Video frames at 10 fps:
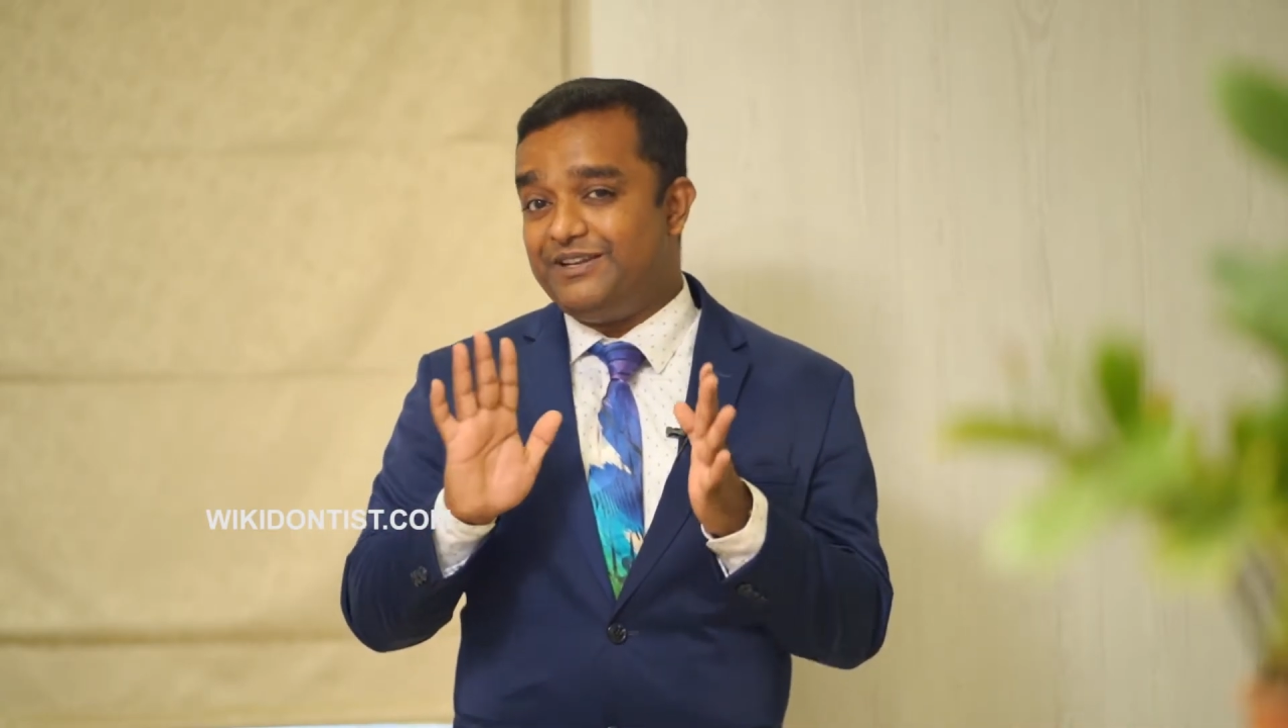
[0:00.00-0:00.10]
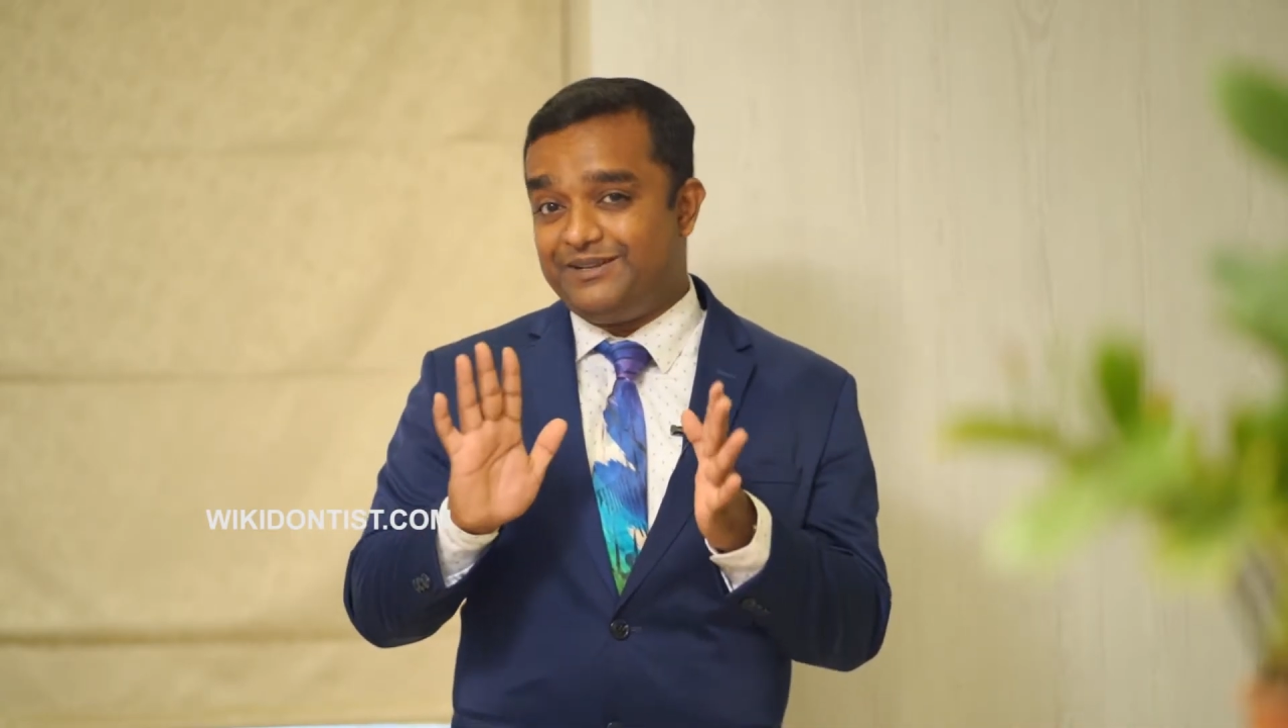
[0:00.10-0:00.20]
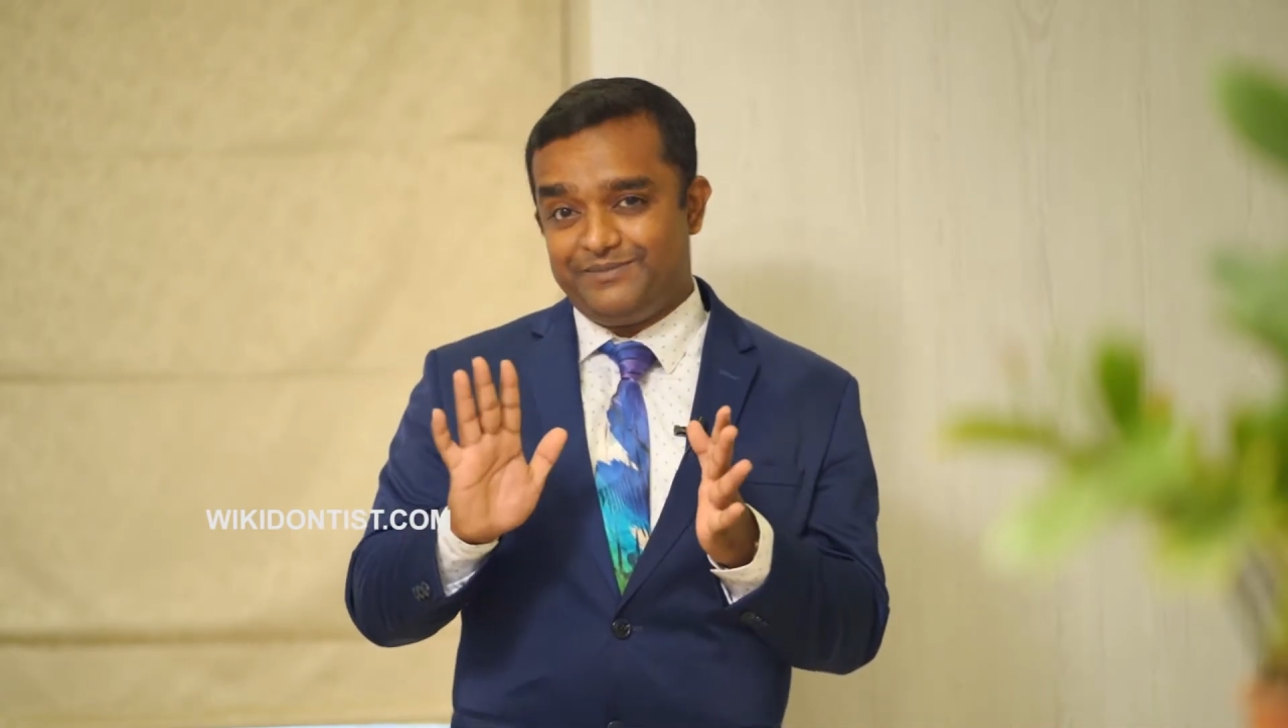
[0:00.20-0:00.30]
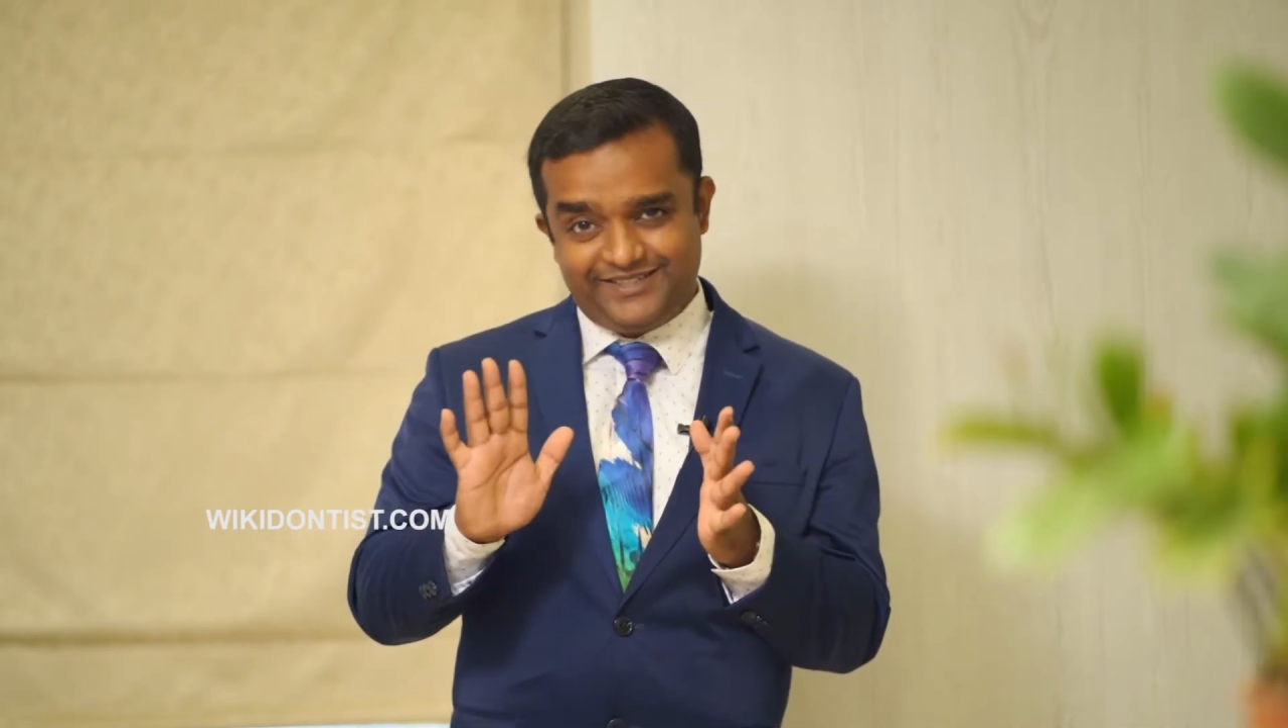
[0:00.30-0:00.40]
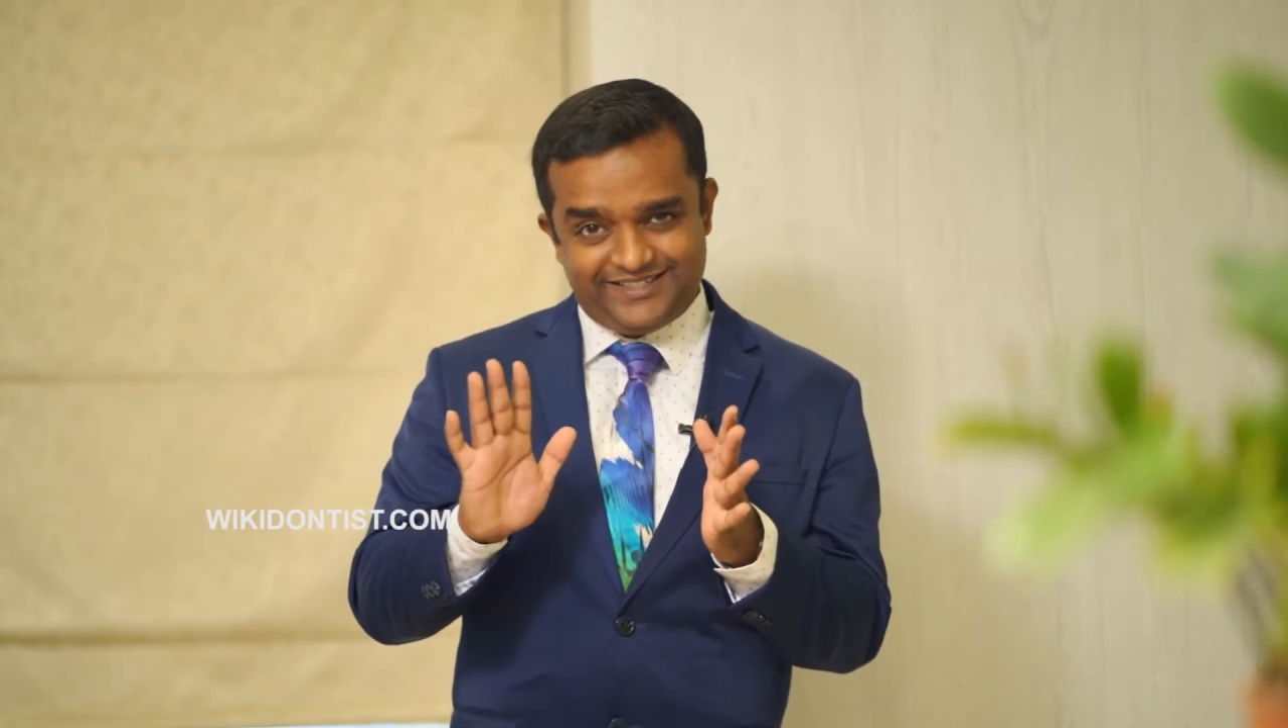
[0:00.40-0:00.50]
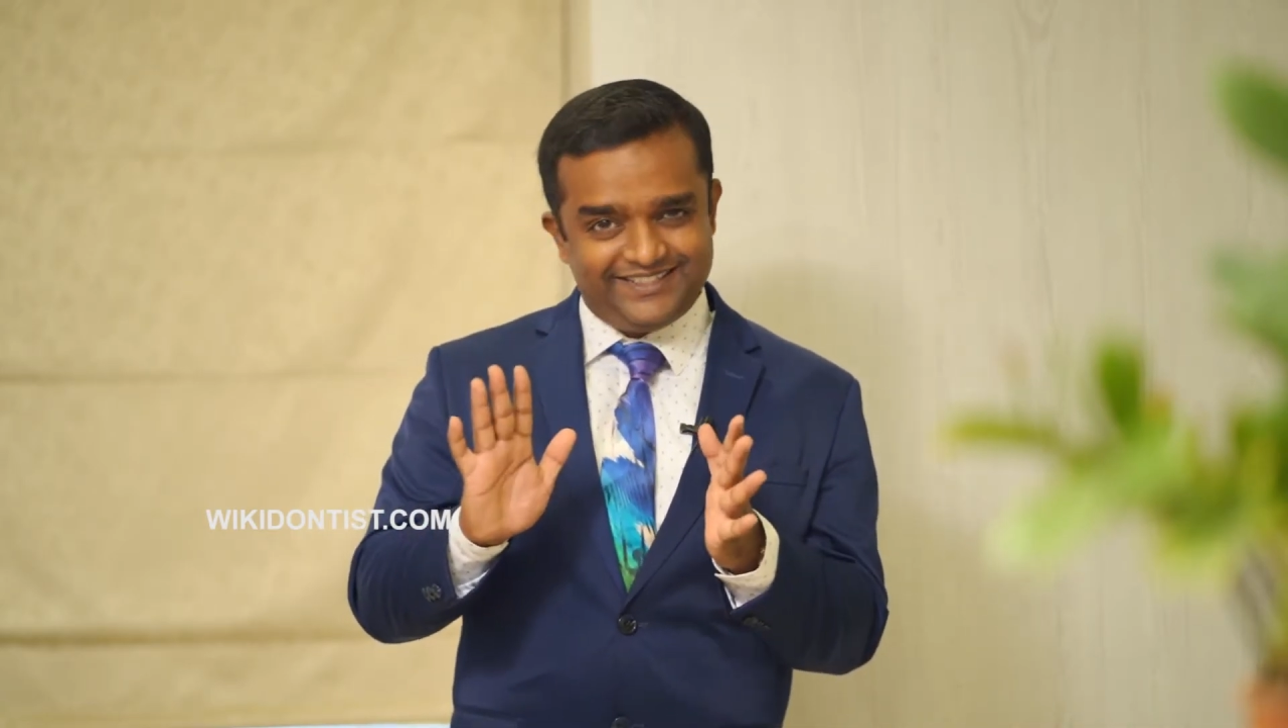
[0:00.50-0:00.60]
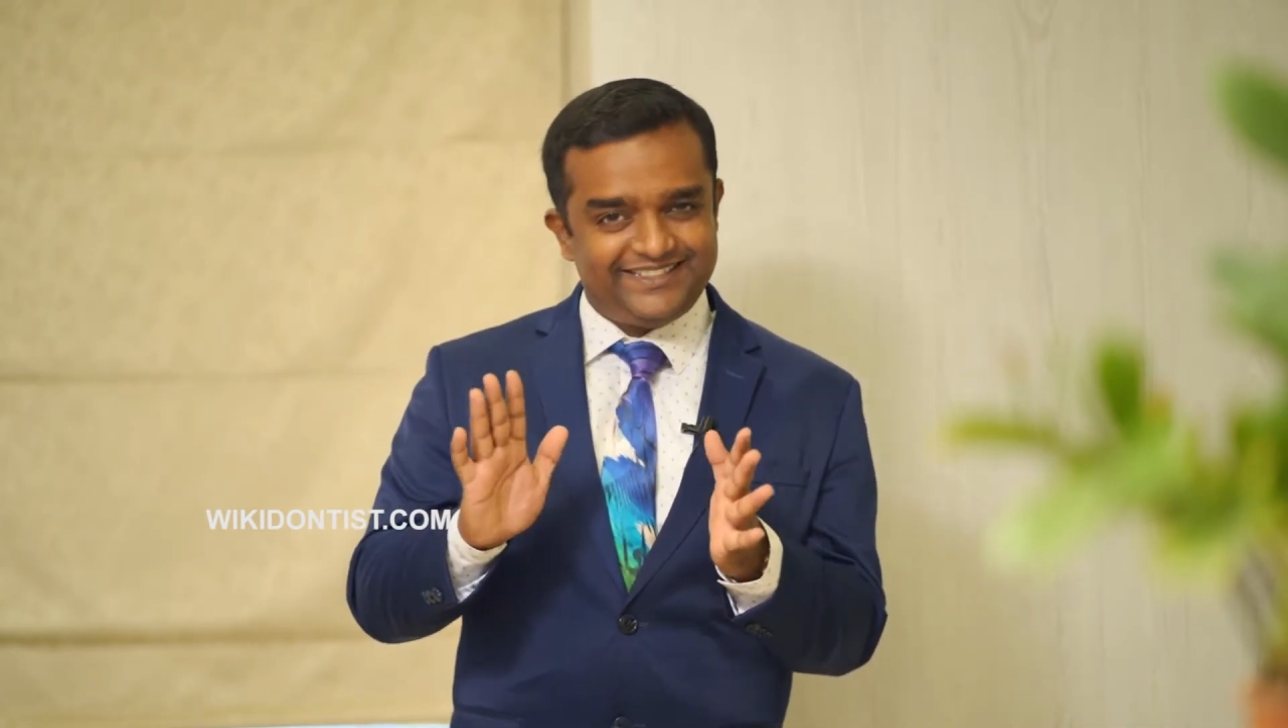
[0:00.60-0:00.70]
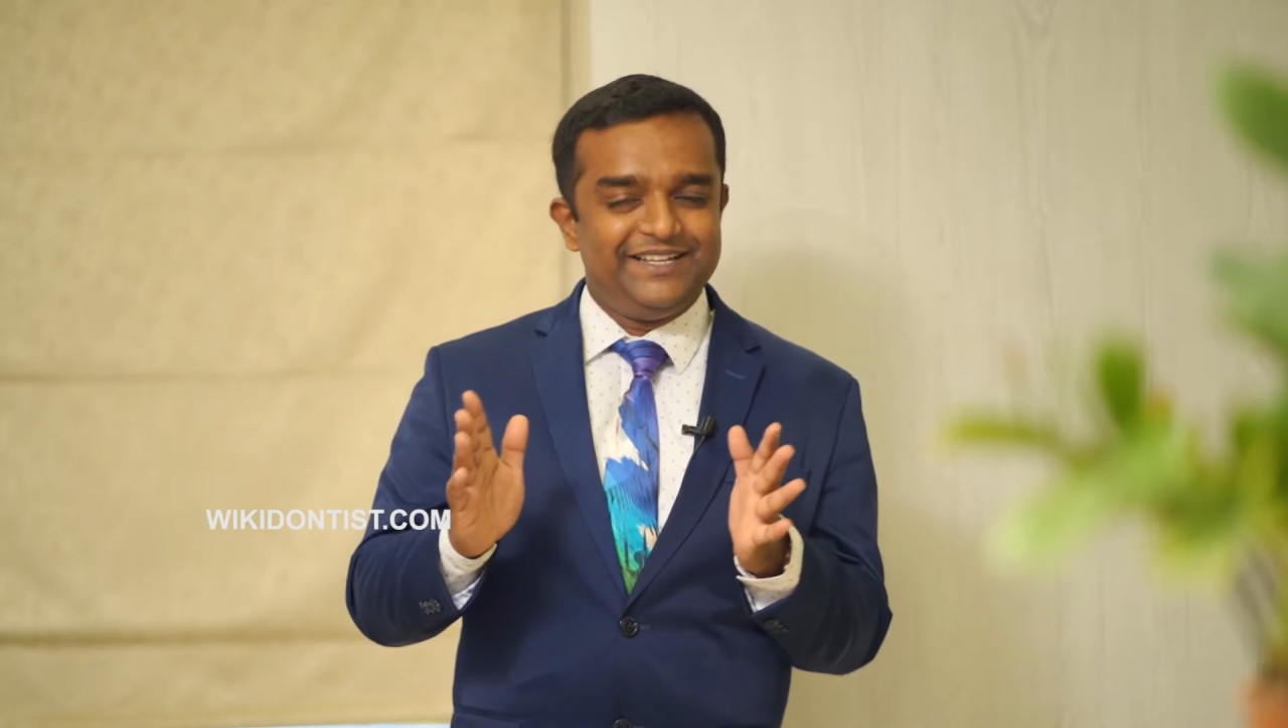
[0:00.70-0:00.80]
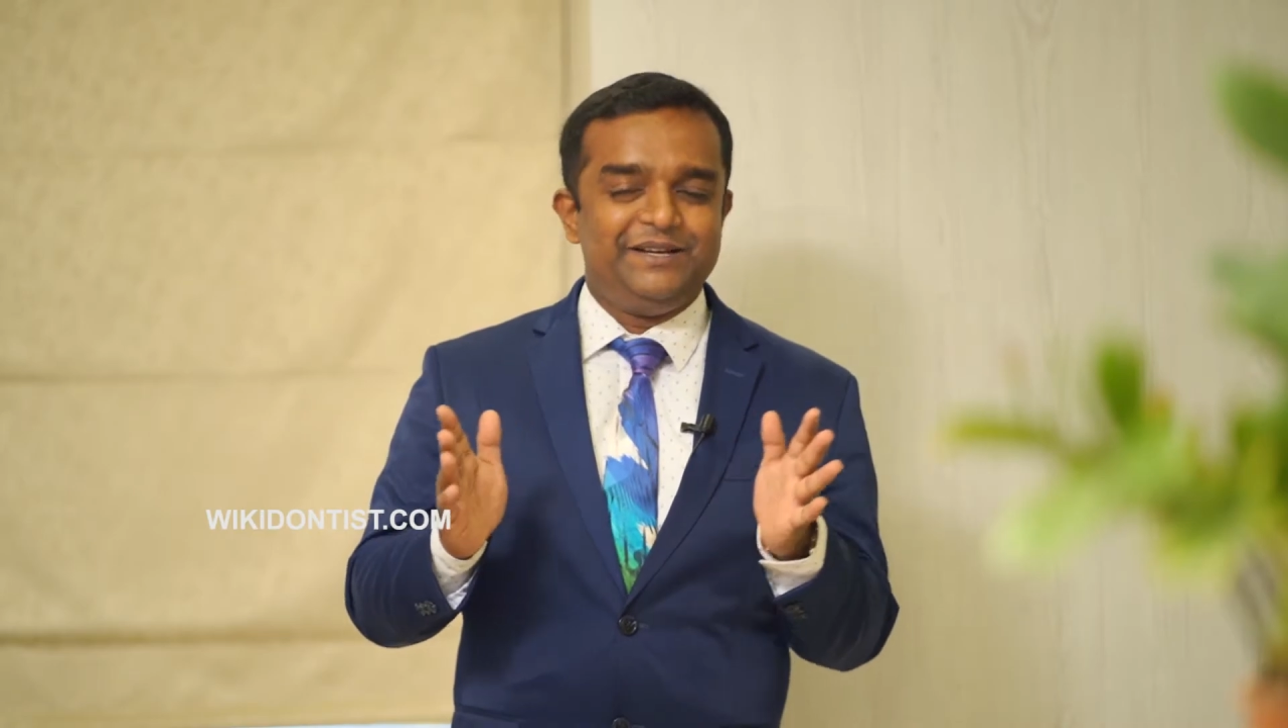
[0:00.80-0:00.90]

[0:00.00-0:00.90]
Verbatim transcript: millimeters